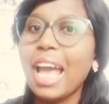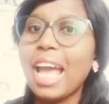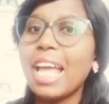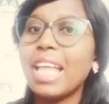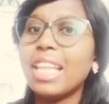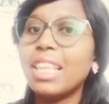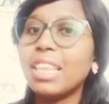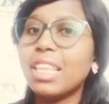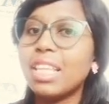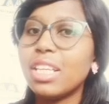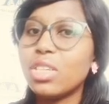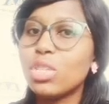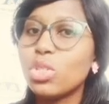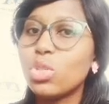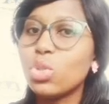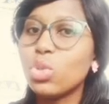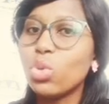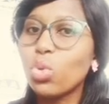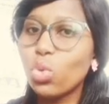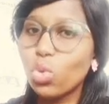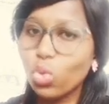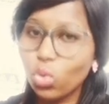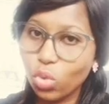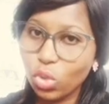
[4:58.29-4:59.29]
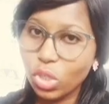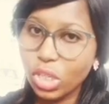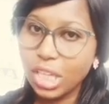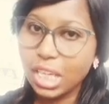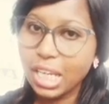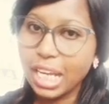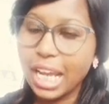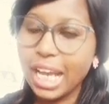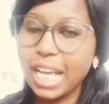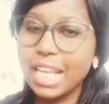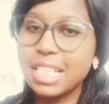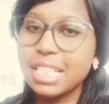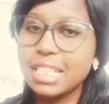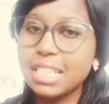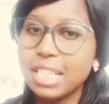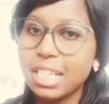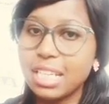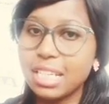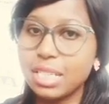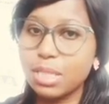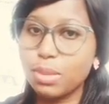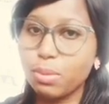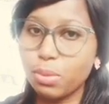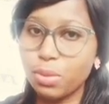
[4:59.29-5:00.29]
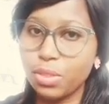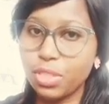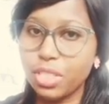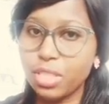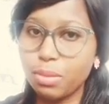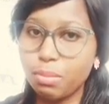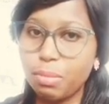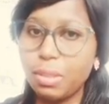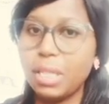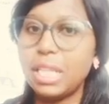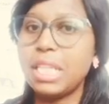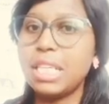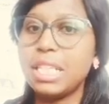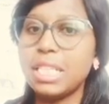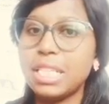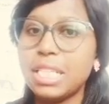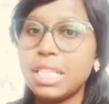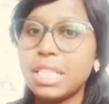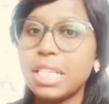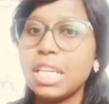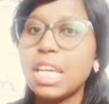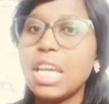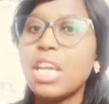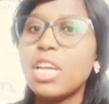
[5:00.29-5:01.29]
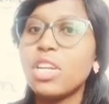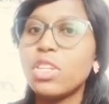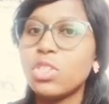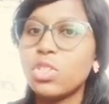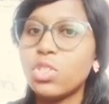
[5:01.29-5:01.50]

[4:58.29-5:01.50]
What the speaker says: and the school has the responsibility